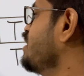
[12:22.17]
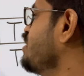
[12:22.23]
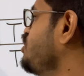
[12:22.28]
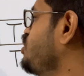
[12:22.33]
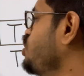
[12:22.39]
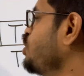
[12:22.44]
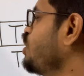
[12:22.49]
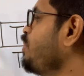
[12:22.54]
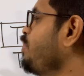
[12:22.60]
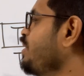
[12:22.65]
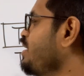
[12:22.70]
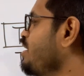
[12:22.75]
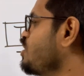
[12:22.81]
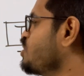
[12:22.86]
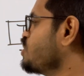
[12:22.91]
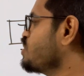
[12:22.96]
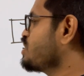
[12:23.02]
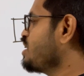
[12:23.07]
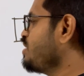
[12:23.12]
genotypic
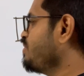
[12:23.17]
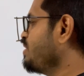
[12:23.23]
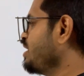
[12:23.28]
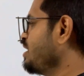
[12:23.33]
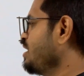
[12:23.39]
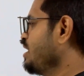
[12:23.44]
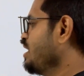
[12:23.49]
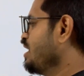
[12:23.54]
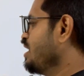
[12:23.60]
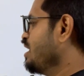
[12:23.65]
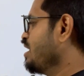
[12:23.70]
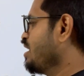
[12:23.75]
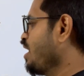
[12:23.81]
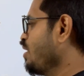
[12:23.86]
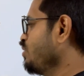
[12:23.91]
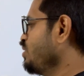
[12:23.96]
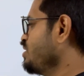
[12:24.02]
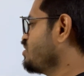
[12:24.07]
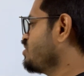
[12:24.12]
ratio is given,
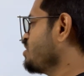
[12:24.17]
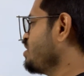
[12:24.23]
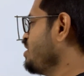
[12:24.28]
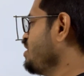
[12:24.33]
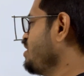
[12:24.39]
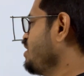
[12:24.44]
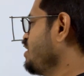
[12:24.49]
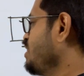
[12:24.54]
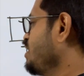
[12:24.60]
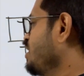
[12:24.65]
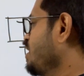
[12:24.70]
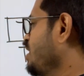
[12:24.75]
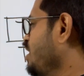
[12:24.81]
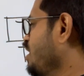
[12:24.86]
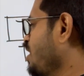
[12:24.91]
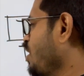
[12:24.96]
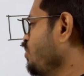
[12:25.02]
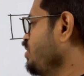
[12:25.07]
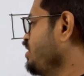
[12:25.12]
round is 3,
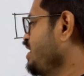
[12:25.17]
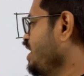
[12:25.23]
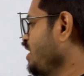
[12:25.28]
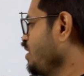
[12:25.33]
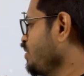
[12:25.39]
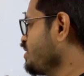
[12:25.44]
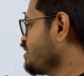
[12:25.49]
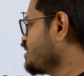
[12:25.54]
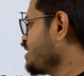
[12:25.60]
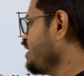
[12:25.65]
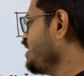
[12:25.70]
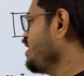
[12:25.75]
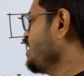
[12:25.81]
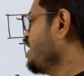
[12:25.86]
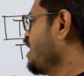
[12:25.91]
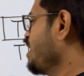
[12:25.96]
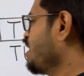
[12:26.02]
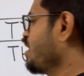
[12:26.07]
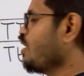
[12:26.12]
round yellow is 3,
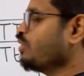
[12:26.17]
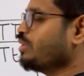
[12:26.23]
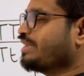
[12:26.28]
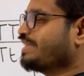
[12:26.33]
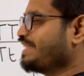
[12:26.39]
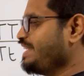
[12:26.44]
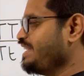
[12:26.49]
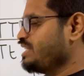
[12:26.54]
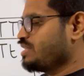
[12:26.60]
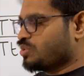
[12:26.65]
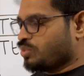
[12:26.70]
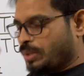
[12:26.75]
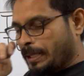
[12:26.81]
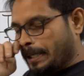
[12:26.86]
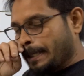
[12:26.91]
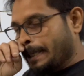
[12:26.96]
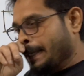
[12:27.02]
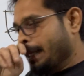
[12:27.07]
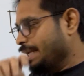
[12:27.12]
round green is 1.
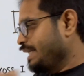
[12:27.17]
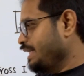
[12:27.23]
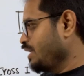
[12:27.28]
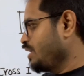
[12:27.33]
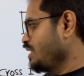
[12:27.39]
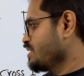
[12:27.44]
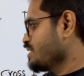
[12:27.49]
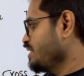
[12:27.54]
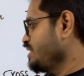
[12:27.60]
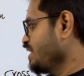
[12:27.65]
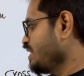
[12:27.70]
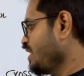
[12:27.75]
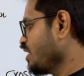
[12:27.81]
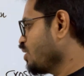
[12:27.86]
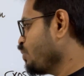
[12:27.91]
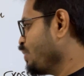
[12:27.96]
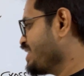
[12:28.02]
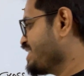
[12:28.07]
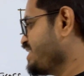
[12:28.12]
Here is another
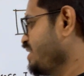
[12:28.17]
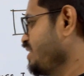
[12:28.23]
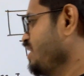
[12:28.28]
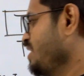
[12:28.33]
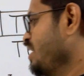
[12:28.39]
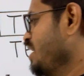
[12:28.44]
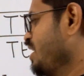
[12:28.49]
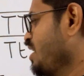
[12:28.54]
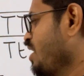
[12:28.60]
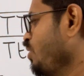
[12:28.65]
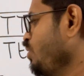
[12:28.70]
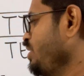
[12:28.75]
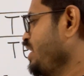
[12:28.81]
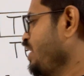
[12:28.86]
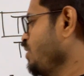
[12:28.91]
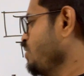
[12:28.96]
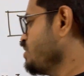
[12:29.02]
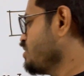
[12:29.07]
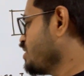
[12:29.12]
question, round
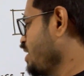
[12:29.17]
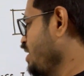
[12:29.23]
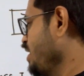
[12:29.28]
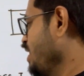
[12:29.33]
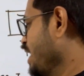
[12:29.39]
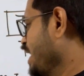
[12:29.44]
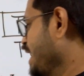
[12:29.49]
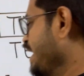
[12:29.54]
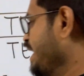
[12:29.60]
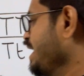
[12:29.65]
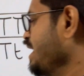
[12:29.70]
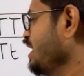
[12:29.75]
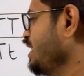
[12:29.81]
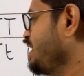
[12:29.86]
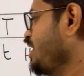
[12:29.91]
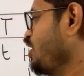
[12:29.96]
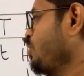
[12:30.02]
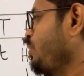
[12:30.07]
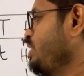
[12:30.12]
yellow is 3, wrinkled
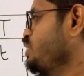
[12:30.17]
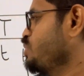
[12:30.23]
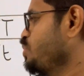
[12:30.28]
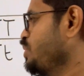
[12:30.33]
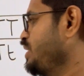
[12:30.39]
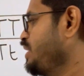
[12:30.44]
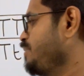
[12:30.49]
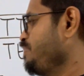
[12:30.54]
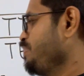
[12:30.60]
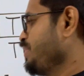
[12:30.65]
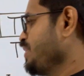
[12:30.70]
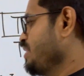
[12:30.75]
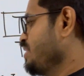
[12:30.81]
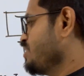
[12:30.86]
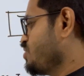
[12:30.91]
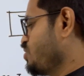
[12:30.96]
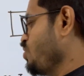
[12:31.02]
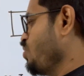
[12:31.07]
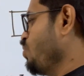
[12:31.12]
yellow is 1.
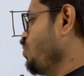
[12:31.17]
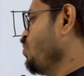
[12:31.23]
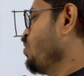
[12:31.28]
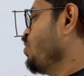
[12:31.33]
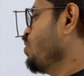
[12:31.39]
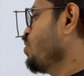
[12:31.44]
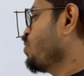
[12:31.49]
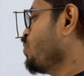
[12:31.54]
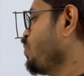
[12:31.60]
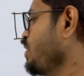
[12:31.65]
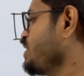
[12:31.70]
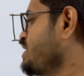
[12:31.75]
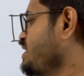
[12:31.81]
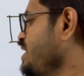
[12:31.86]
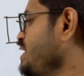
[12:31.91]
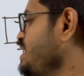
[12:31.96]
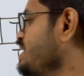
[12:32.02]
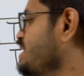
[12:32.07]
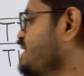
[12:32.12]
So
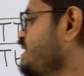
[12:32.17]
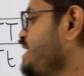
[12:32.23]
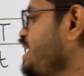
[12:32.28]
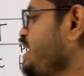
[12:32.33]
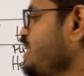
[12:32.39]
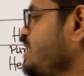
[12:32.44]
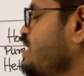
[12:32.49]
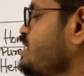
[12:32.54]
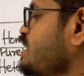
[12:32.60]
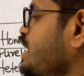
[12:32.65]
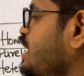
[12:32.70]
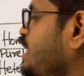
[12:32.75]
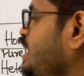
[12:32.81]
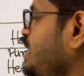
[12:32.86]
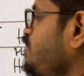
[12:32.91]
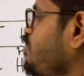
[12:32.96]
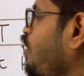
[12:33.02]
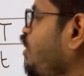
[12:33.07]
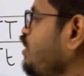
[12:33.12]
question is saying us,
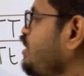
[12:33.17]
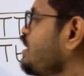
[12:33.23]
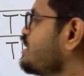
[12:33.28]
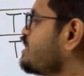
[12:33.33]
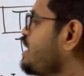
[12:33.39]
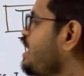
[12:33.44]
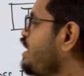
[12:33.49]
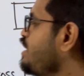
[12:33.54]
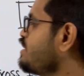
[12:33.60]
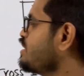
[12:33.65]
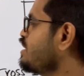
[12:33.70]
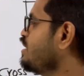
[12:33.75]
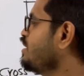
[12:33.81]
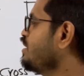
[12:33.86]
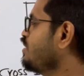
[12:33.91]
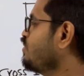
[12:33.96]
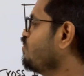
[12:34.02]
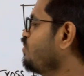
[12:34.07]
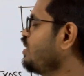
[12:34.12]
in both this case,
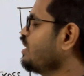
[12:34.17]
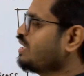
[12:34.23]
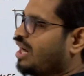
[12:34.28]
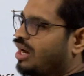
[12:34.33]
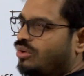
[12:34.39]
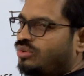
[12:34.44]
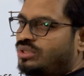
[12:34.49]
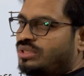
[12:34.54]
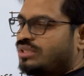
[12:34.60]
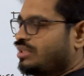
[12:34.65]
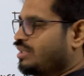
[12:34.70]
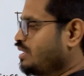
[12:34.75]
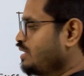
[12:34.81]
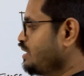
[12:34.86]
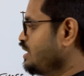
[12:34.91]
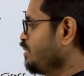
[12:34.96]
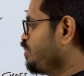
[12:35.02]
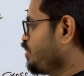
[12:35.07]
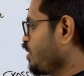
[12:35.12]
work out
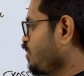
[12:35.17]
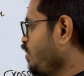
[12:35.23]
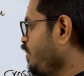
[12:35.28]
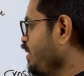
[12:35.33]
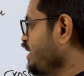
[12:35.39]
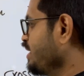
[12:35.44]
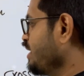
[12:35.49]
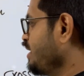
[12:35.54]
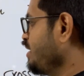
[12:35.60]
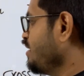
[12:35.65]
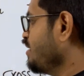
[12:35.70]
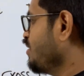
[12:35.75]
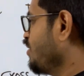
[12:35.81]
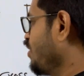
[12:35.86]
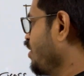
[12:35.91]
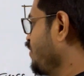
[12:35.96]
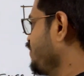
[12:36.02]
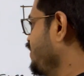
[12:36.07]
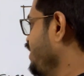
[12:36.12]
the probability
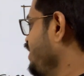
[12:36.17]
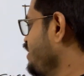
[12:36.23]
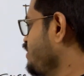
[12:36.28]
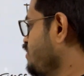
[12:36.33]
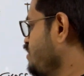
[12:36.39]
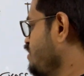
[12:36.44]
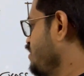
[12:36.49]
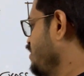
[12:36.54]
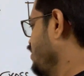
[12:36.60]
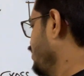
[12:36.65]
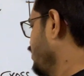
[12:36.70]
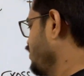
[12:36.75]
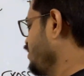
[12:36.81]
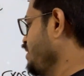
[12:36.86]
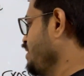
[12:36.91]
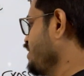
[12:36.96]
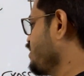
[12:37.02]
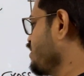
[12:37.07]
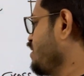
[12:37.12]
of these
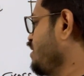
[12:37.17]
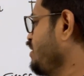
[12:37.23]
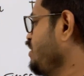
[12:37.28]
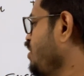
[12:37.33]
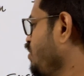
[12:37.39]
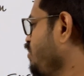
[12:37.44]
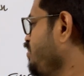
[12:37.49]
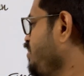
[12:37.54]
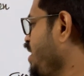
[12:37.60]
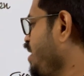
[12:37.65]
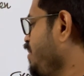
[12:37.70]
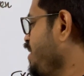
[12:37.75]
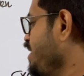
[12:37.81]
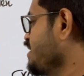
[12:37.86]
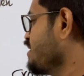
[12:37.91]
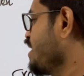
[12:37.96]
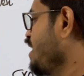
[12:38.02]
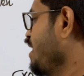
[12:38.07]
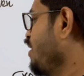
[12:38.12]

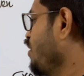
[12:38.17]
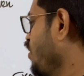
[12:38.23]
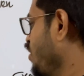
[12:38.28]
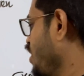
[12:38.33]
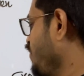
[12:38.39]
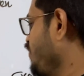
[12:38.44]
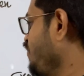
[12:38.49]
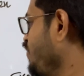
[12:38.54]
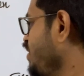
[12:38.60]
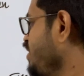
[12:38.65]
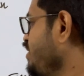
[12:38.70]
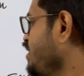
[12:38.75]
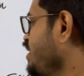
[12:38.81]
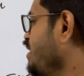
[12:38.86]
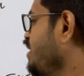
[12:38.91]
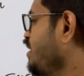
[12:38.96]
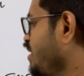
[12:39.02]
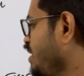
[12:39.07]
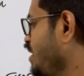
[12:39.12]
babies or F1
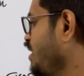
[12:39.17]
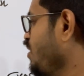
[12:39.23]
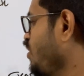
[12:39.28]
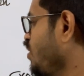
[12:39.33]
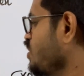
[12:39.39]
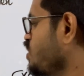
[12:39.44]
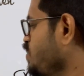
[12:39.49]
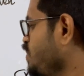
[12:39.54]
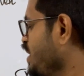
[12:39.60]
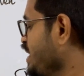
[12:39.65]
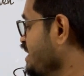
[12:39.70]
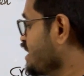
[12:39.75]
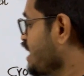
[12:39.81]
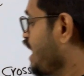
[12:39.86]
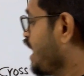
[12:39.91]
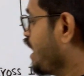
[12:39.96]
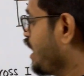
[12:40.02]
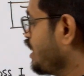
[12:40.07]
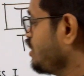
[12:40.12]
offsprings,
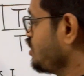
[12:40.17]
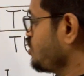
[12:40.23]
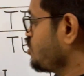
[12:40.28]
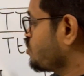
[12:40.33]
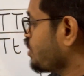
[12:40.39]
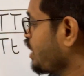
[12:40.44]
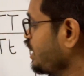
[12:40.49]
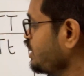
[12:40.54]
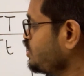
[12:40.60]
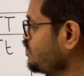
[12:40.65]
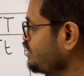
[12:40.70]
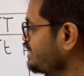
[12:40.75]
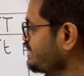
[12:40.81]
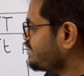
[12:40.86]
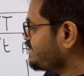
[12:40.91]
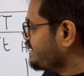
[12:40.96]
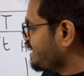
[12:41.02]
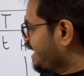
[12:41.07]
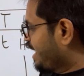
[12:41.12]
and try to
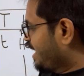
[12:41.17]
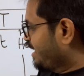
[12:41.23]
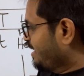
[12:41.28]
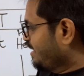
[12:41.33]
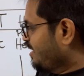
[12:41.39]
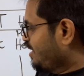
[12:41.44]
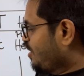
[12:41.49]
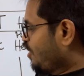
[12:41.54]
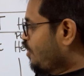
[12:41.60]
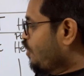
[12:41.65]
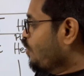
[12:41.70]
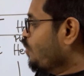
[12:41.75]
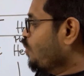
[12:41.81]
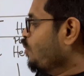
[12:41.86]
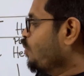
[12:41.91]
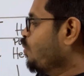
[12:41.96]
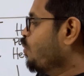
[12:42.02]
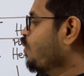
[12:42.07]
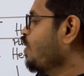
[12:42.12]
understand
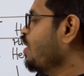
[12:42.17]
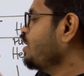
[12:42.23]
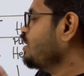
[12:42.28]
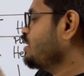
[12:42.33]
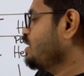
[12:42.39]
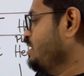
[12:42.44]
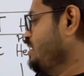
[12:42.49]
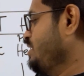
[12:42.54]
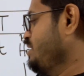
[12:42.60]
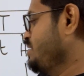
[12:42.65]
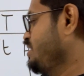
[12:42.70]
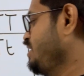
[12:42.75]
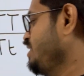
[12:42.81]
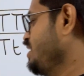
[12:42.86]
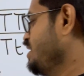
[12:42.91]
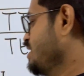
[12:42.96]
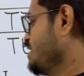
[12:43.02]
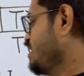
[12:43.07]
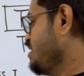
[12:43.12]
what is
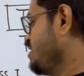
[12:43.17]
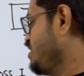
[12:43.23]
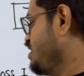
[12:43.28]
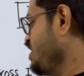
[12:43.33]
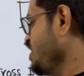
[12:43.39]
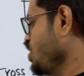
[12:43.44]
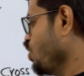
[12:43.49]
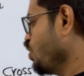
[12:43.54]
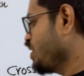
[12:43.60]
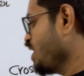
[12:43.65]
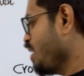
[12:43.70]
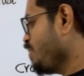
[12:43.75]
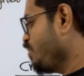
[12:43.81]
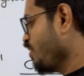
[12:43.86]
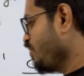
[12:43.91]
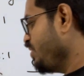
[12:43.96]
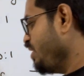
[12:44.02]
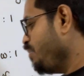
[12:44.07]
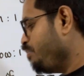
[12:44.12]
the genotype
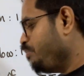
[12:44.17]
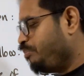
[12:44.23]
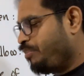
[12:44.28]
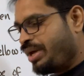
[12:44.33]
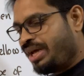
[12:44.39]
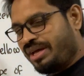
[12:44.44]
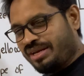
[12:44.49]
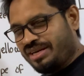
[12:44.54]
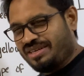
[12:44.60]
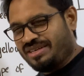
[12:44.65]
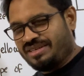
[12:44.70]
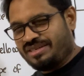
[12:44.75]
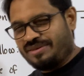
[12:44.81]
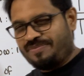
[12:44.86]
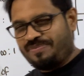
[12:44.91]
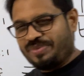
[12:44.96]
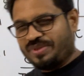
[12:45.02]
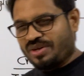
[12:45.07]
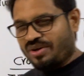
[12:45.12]
of the parent.
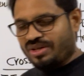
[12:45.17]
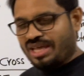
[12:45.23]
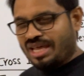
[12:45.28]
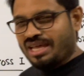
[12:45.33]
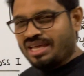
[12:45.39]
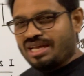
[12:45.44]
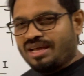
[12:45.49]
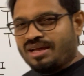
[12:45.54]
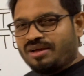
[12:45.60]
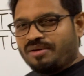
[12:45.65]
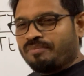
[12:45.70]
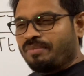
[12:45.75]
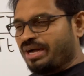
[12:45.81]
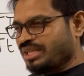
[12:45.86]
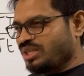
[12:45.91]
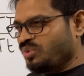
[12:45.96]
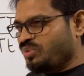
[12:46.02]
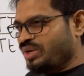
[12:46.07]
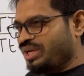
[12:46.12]
Okay,
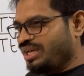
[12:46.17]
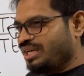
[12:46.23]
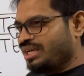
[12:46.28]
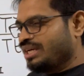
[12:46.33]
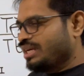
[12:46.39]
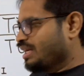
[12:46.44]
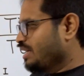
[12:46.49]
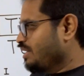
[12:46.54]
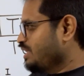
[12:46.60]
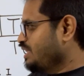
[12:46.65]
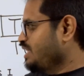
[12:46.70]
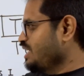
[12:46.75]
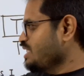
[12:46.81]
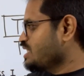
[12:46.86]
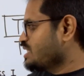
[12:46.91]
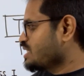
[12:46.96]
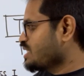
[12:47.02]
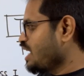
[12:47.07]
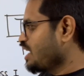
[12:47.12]
by the way,
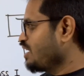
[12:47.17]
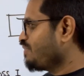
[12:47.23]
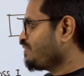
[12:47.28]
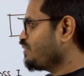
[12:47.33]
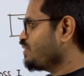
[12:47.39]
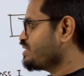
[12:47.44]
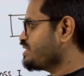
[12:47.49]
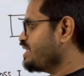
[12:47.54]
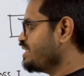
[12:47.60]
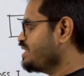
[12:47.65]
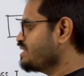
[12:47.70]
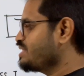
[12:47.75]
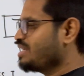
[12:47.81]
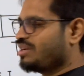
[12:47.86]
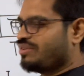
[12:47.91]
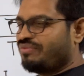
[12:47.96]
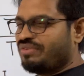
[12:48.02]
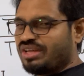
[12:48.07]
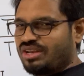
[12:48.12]
this kind of questions
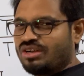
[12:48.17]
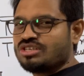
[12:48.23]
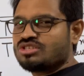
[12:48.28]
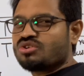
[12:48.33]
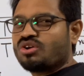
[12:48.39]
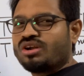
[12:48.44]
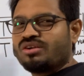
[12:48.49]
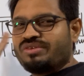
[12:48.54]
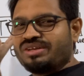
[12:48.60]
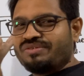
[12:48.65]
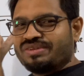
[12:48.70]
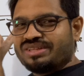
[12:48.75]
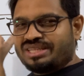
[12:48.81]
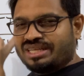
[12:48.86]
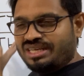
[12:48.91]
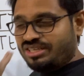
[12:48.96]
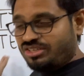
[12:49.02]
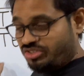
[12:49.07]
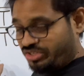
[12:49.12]
we are not solving with
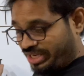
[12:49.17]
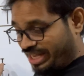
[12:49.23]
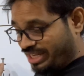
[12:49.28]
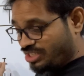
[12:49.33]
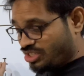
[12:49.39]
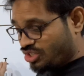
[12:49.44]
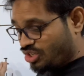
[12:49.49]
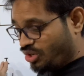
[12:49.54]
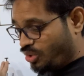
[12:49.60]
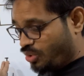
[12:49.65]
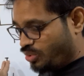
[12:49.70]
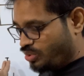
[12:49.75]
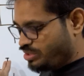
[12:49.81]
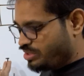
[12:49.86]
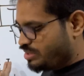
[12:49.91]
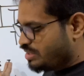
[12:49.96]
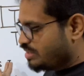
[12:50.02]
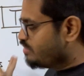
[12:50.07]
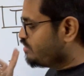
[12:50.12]
any test
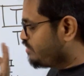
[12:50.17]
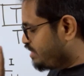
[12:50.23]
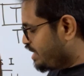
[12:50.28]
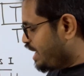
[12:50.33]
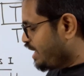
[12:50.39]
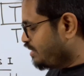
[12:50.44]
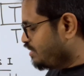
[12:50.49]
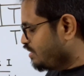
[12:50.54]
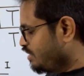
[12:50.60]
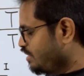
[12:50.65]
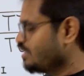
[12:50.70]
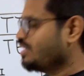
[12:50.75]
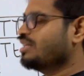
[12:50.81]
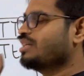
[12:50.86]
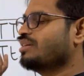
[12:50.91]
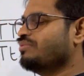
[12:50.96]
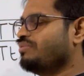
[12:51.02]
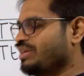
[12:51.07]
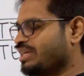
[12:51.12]
cross, rather
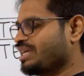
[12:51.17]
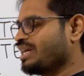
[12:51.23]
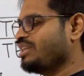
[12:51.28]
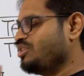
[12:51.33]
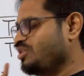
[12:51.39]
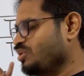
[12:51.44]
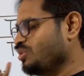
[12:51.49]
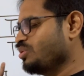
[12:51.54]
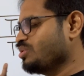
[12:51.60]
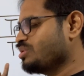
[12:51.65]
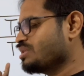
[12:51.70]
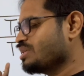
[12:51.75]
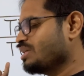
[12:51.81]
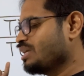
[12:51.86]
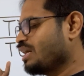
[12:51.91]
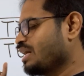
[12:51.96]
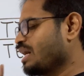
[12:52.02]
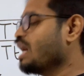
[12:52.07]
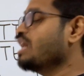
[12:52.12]
we can use
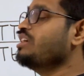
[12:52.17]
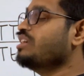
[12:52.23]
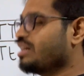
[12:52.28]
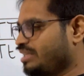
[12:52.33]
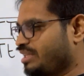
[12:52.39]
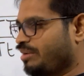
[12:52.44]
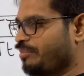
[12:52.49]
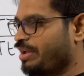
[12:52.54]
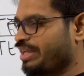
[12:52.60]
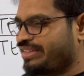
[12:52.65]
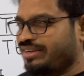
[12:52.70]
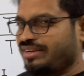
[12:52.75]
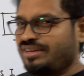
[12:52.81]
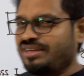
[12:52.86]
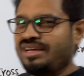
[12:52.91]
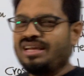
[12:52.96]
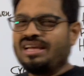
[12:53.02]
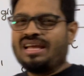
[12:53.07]
another method.